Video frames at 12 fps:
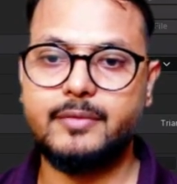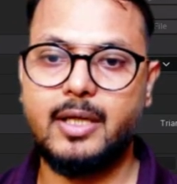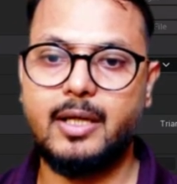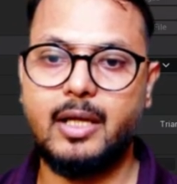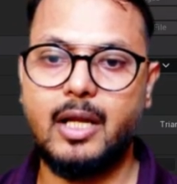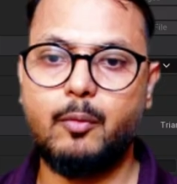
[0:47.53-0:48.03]

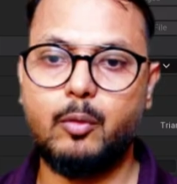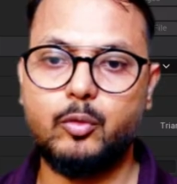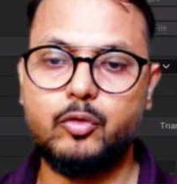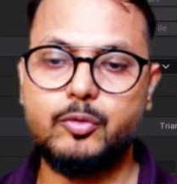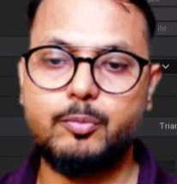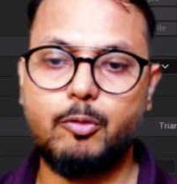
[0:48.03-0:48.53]
and I want
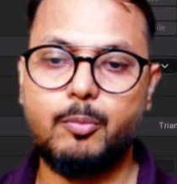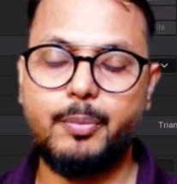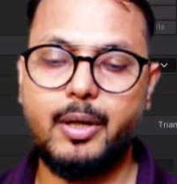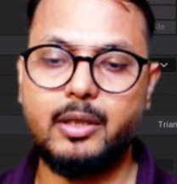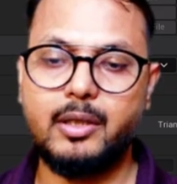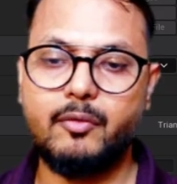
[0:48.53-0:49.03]
to spawn
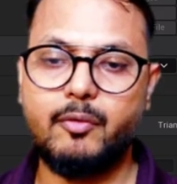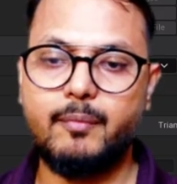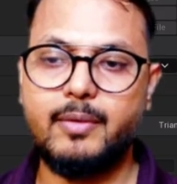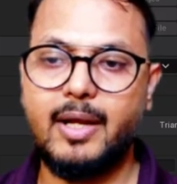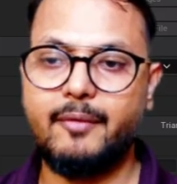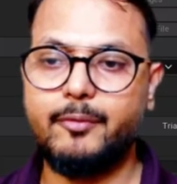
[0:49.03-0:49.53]
particle
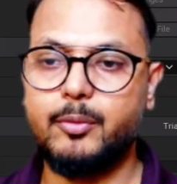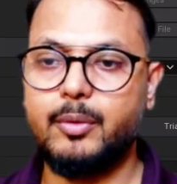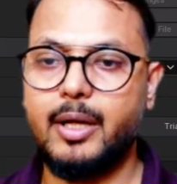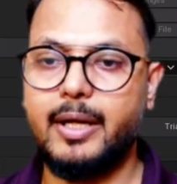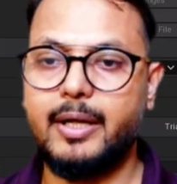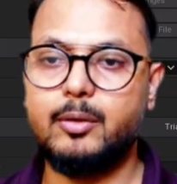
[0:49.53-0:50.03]
from left to
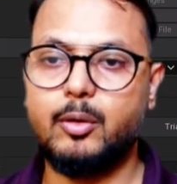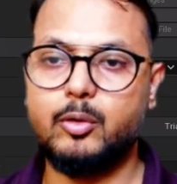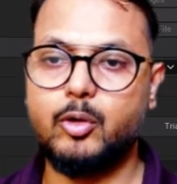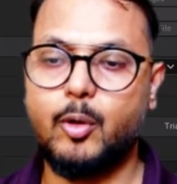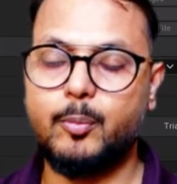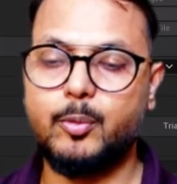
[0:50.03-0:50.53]
right or
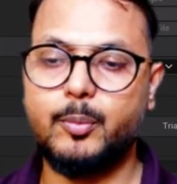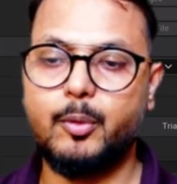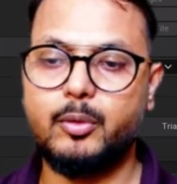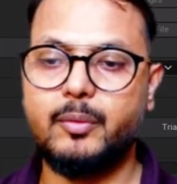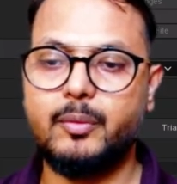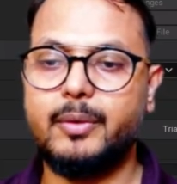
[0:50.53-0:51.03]
top to
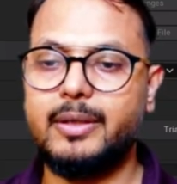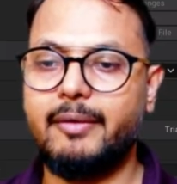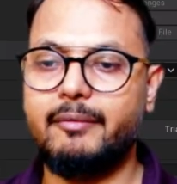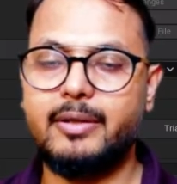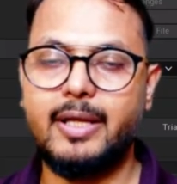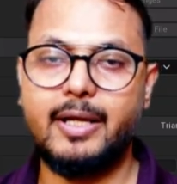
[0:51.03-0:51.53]
bottom,
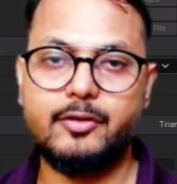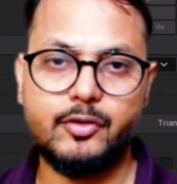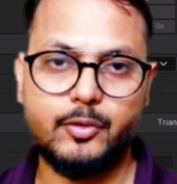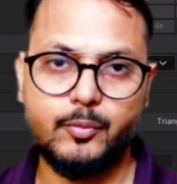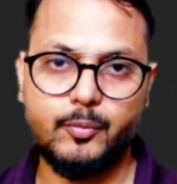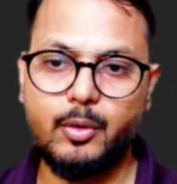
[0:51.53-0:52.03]
whatever
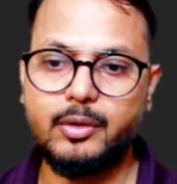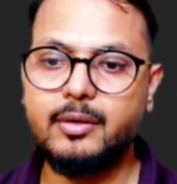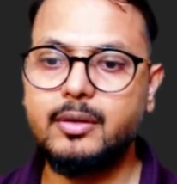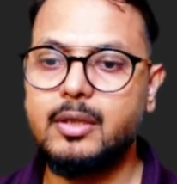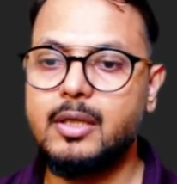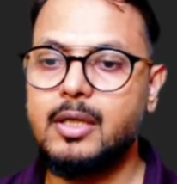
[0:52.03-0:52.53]
direction you want.
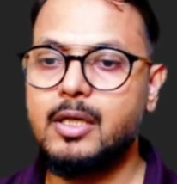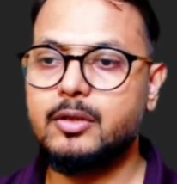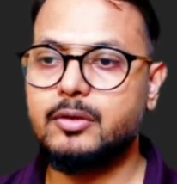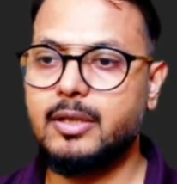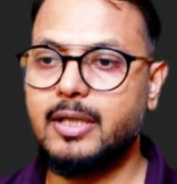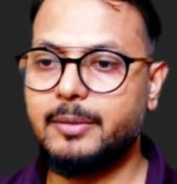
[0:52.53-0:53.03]

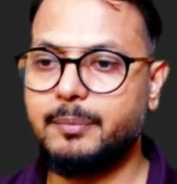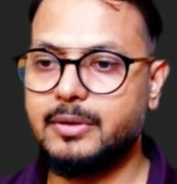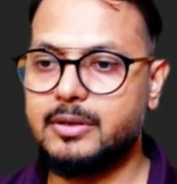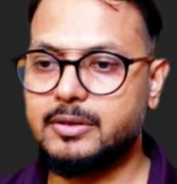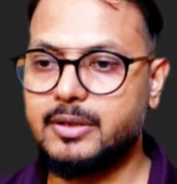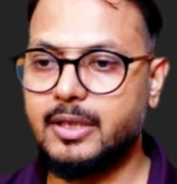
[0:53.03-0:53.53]
So let me
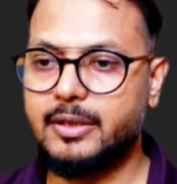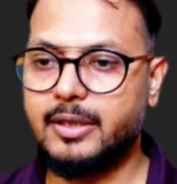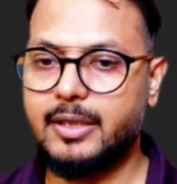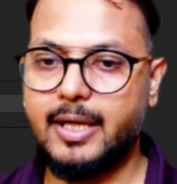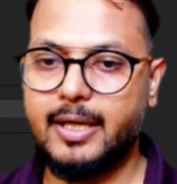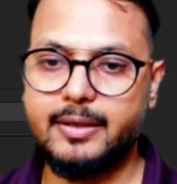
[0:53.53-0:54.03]
just create a
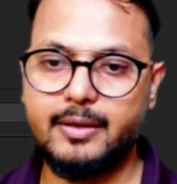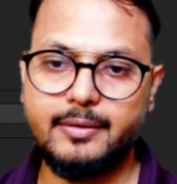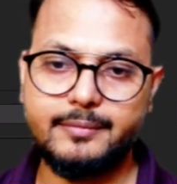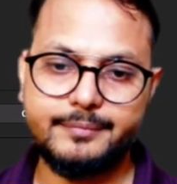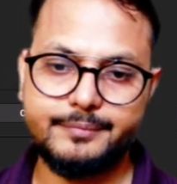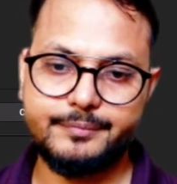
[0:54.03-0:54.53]
Niagara.